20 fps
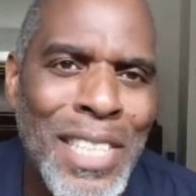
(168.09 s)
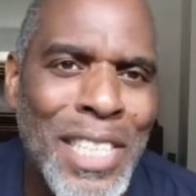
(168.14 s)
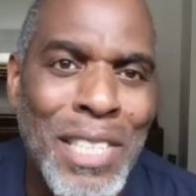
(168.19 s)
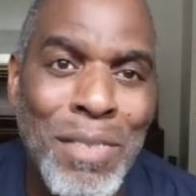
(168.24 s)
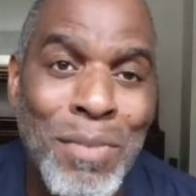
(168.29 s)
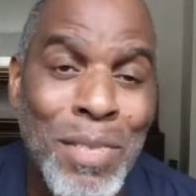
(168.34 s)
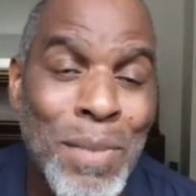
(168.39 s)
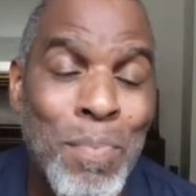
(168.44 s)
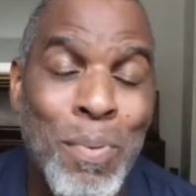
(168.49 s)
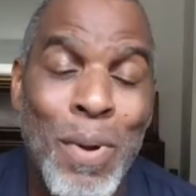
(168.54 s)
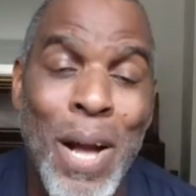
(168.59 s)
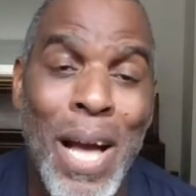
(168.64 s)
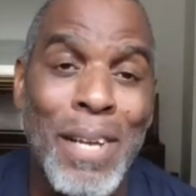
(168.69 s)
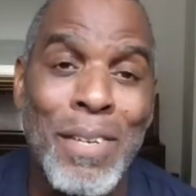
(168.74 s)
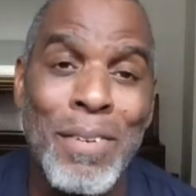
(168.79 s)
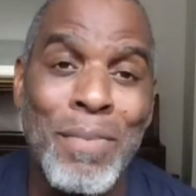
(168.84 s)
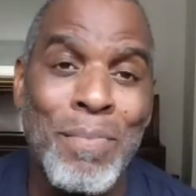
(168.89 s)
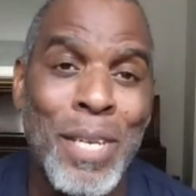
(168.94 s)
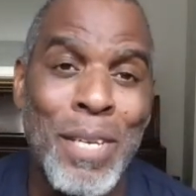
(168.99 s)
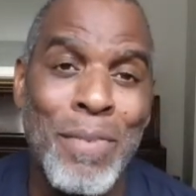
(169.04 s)
She was
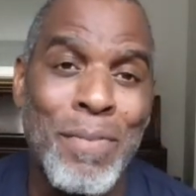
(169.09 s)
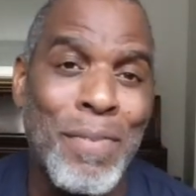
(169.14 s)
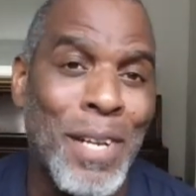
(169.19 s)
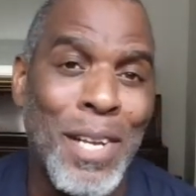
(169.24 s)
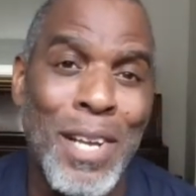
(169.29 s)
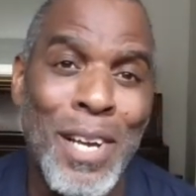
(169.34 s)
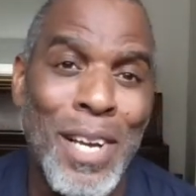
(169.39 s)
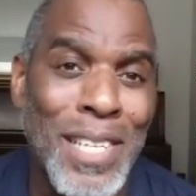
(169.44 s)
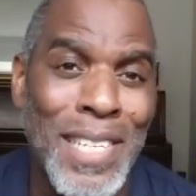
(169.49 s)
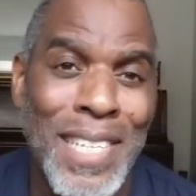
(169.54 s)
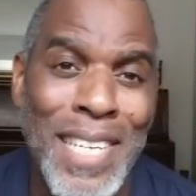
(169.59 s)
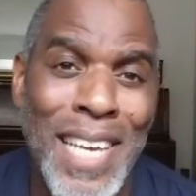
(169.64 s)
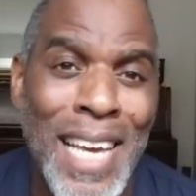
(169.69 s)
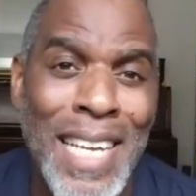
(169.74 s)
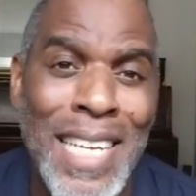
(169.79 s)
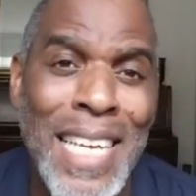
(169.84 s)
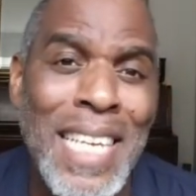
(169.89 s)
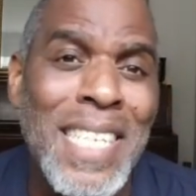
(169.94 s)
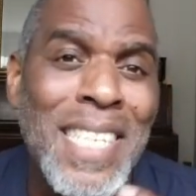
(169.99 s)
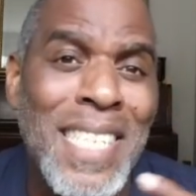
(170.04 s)
proud of me for learning it
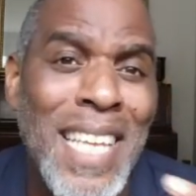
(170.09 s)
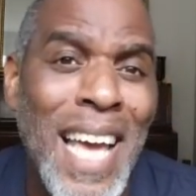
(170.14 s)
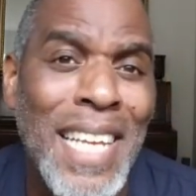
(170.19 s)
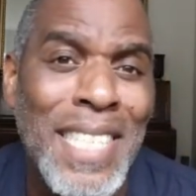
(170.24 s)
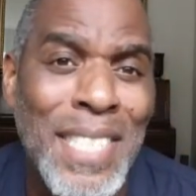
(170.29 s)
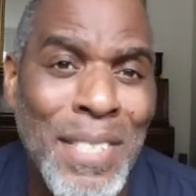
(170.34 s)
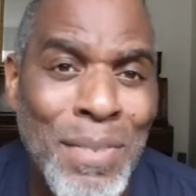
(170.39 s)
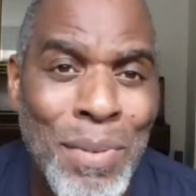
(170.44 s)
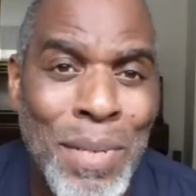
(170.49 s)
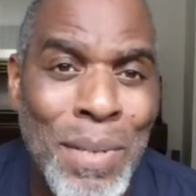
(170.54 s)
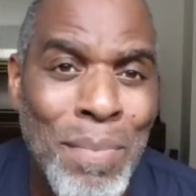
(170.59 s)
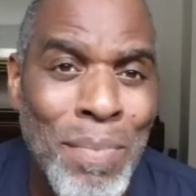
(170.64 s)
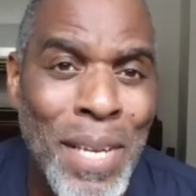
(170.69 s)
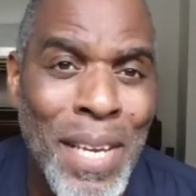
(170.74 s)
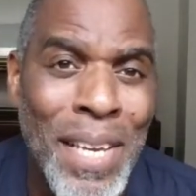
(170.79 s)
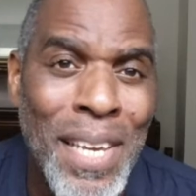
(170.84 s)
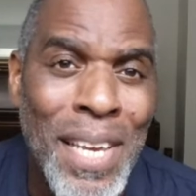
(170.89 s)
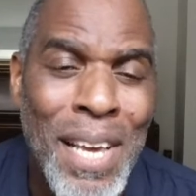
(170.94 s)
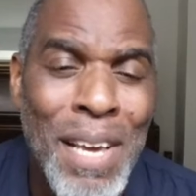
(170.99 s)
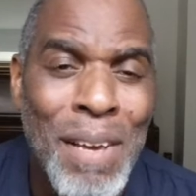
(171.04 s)
and excited with
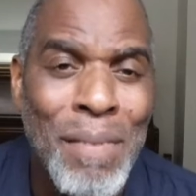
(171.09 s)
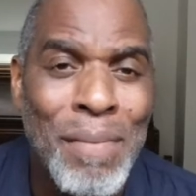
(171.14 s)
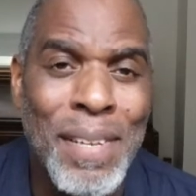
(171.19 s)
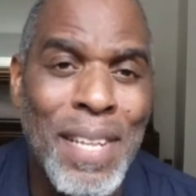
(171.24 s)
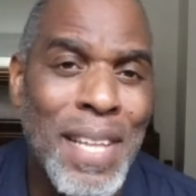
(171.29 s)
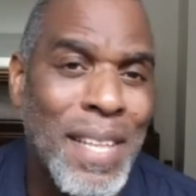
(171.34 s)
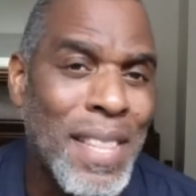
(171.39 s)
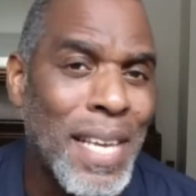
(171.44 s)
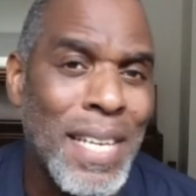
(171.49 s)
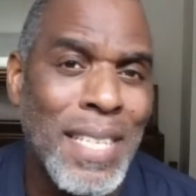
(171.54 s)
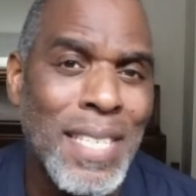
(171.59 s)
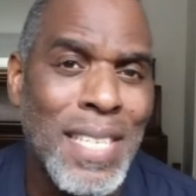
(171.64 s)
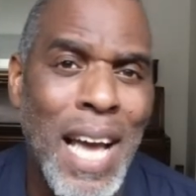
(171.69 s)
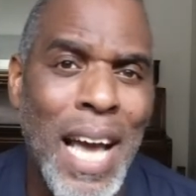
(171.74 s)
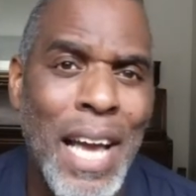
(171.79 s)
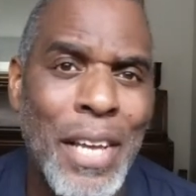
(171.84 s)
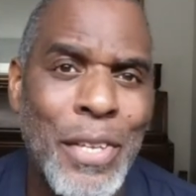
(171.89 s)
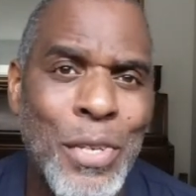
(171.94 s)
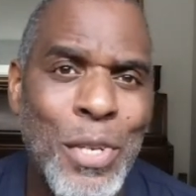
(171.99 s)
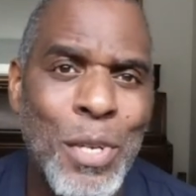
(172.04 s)
me for the things that
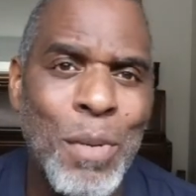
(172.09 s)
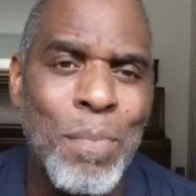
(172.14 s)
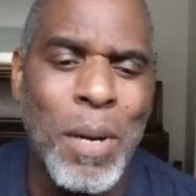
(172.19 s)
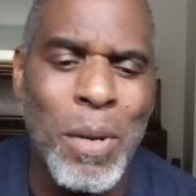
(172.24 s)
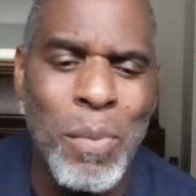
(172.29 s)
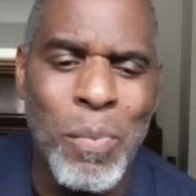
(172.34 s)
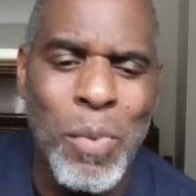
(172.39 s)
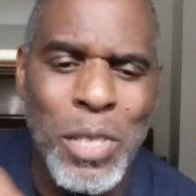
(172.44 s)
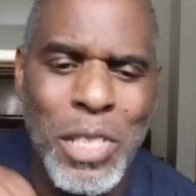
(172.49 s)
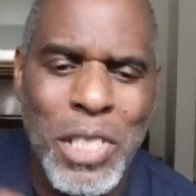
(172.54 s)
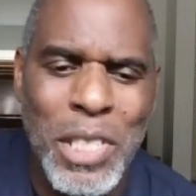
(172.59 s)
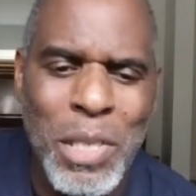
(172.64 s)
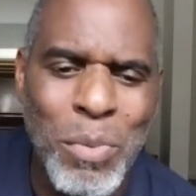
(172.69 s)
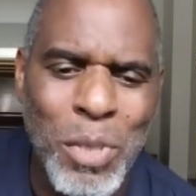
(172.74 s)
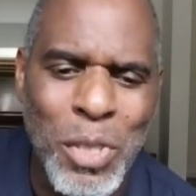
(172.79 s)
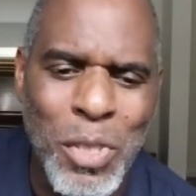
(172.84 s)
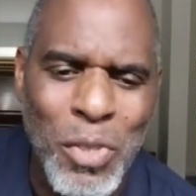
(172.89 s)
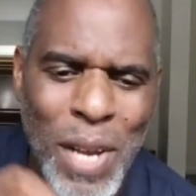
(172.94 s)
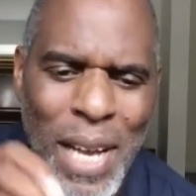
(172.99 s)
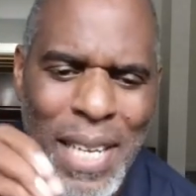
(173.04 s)
I knew. But what she
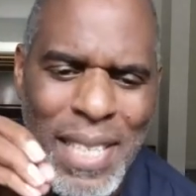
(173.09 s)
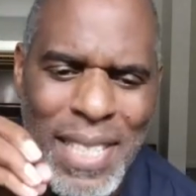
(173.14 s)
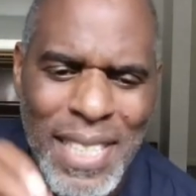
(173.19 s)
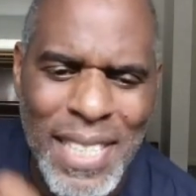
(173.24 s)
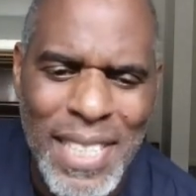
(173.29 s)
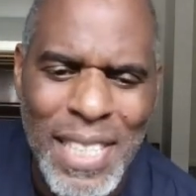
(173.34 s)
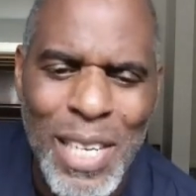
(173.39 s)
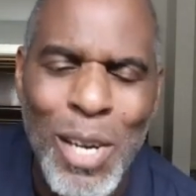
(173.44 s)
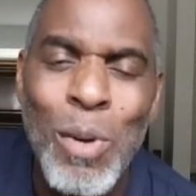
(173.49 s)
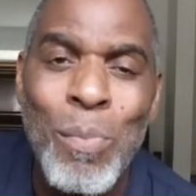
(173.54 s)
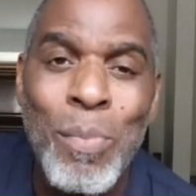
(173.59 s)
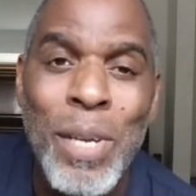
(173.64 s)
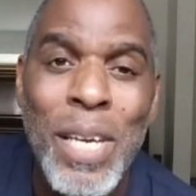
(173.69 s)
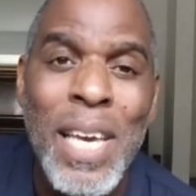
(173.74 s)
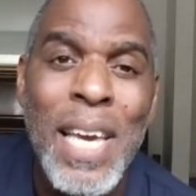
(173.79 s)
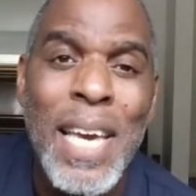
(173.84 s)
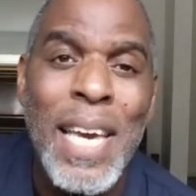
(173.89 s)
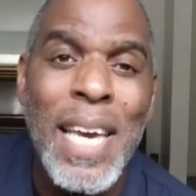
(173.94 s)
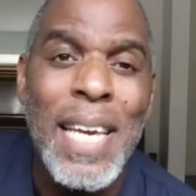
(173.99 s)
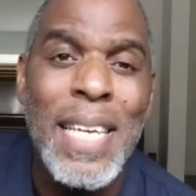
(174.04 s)
was trying to tell me
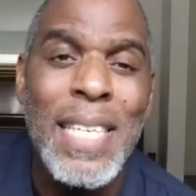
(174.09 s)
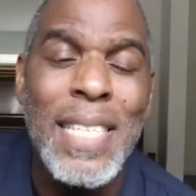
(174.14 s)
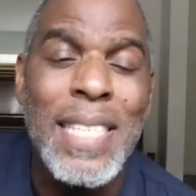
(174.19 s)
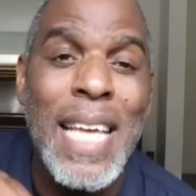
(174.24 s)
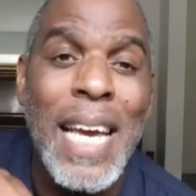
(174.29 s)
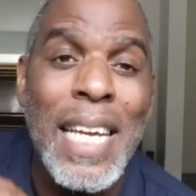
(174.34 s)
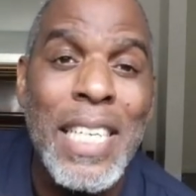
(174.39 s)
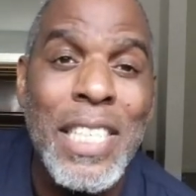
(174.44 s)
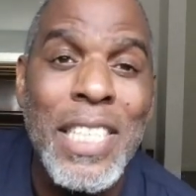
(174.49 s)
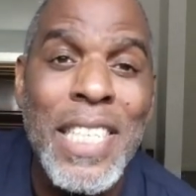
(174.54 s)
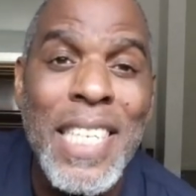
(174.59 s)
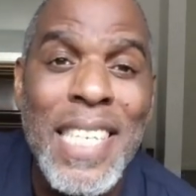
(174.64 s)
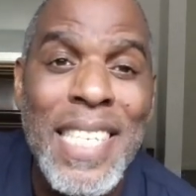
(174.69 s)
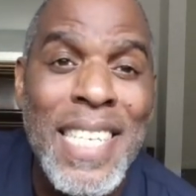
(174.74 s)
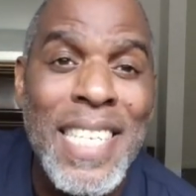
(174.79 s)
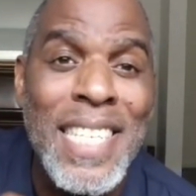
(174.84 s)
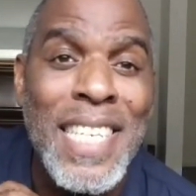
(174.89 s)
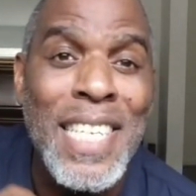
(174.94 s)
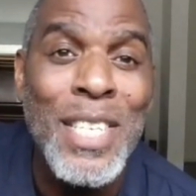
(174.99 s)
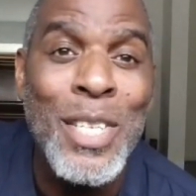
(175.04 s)
is that
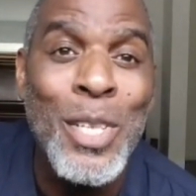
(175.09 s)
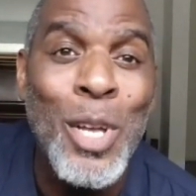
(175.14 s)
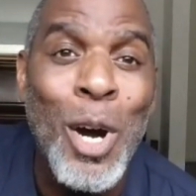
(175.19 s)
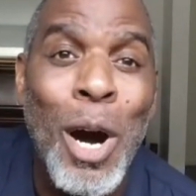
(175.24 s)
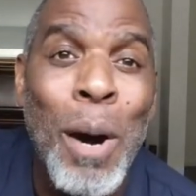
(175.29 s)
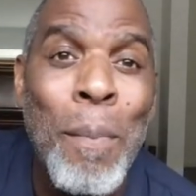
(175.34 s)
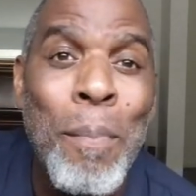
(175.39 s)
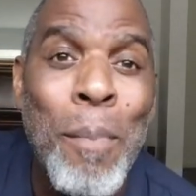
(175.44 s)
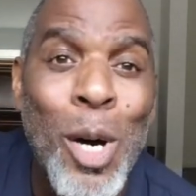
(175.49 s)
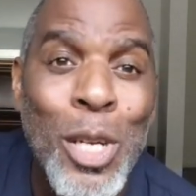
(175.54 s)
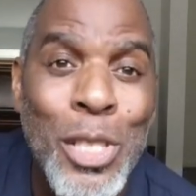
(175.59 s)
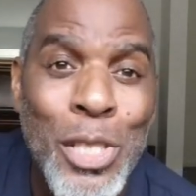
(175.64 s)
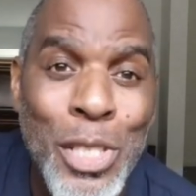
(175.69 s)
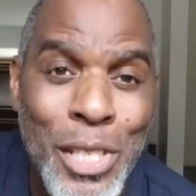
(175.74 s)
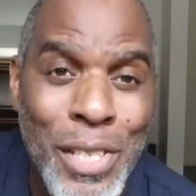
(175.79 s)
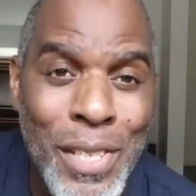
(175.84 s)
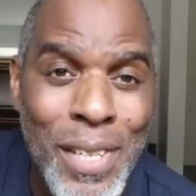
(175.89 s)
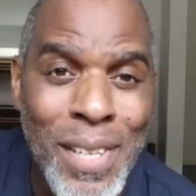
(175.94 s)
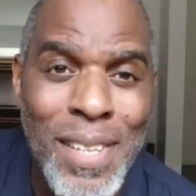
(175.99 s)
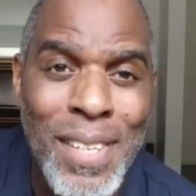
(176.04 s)
Jesus is not a
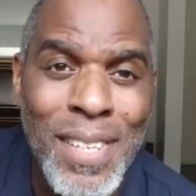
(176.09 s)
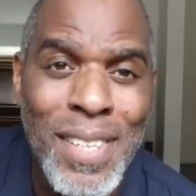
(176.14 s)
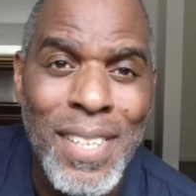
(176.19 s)
module.